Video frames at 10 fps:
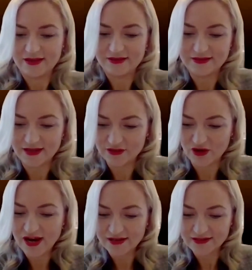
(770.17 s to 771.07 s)
Sounds
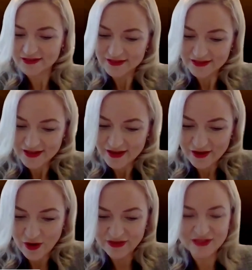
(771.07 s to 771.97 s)
great.
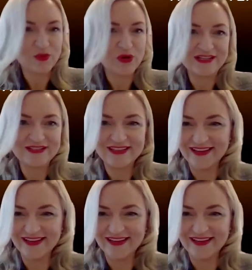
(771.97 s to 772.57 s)
Quite the spread.